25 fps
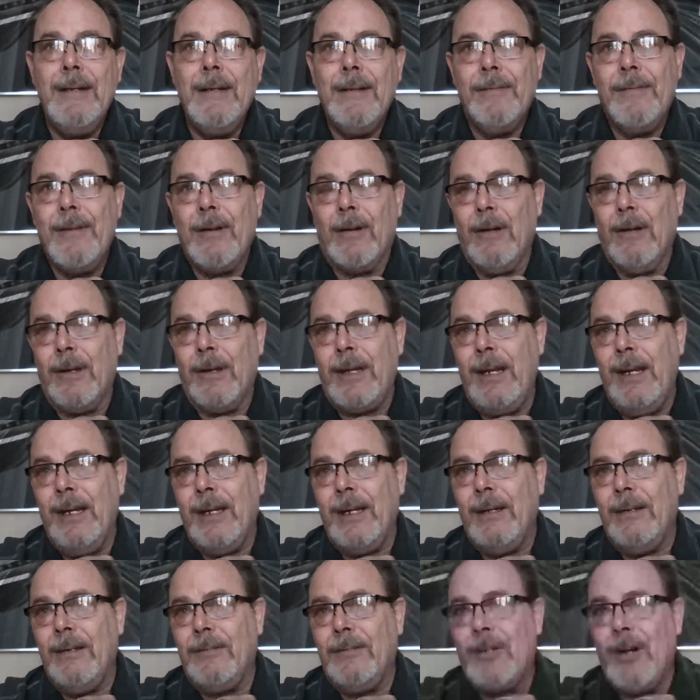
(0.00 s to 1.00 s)
They're looking
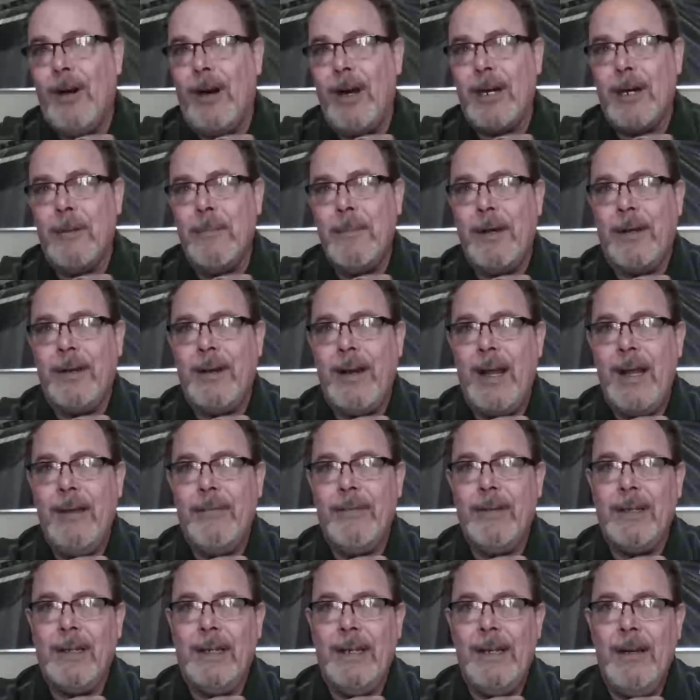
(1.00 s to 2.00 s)
at Connor
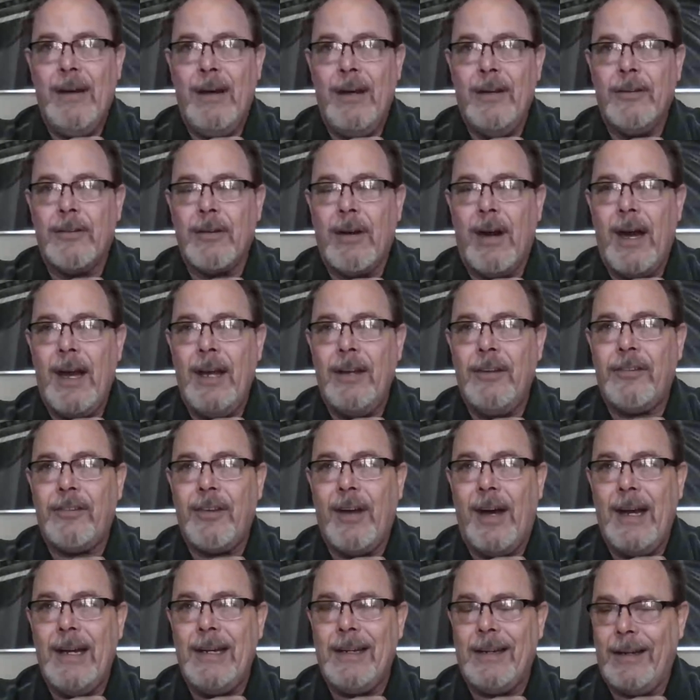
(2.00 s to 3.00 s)
McDavid, Leon
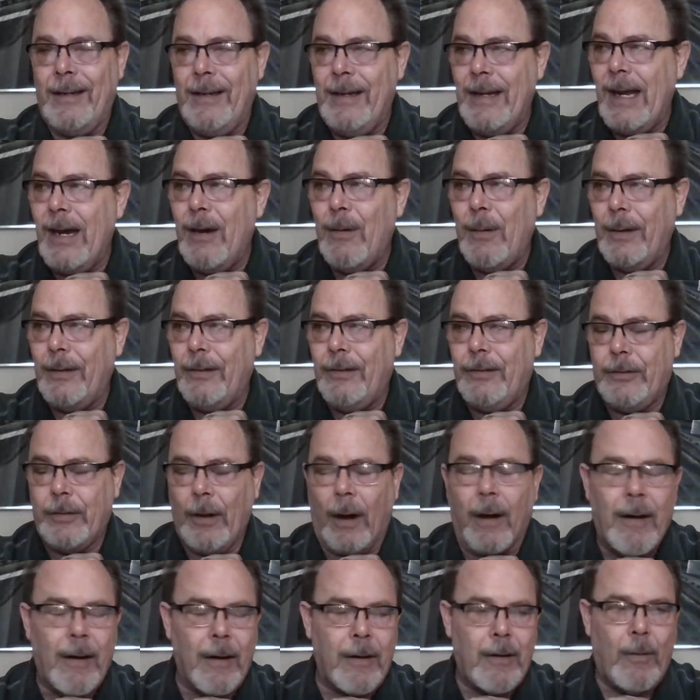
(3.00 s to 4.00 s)
Draisaitl, and now a
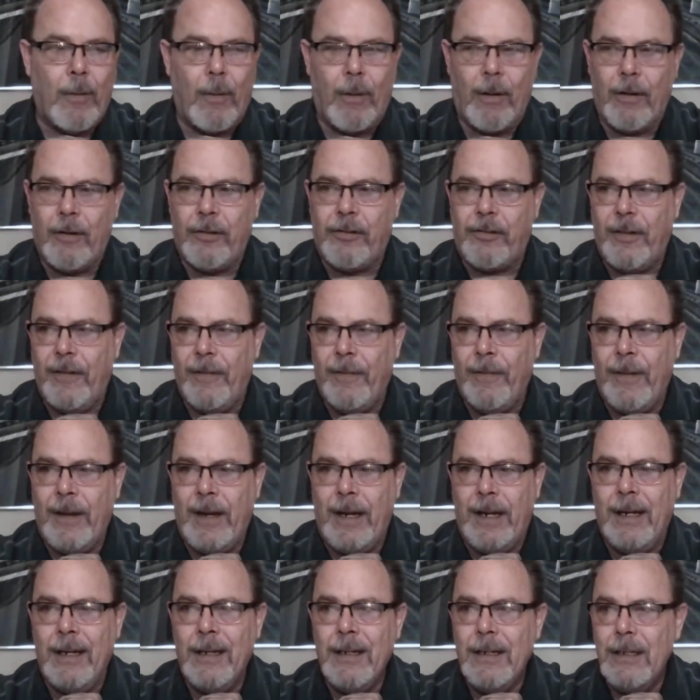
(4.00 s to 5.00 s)
dark horse in
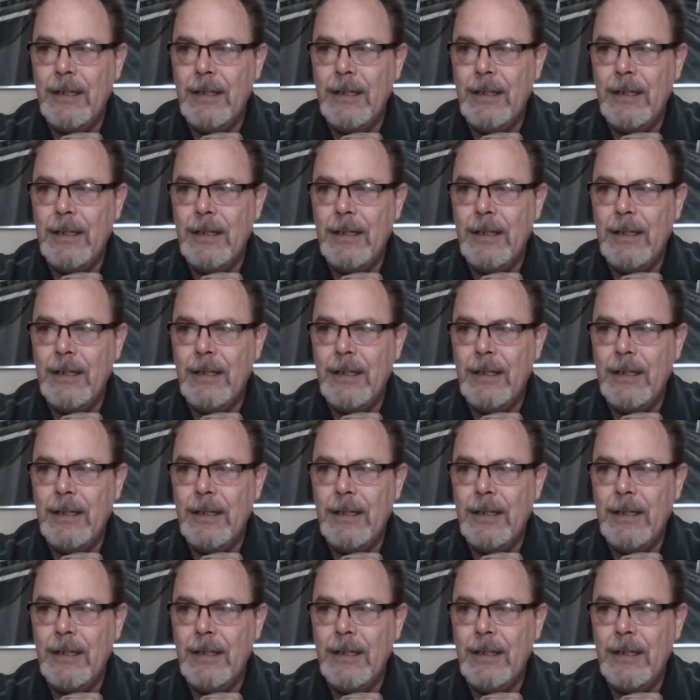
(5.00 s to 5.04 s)
the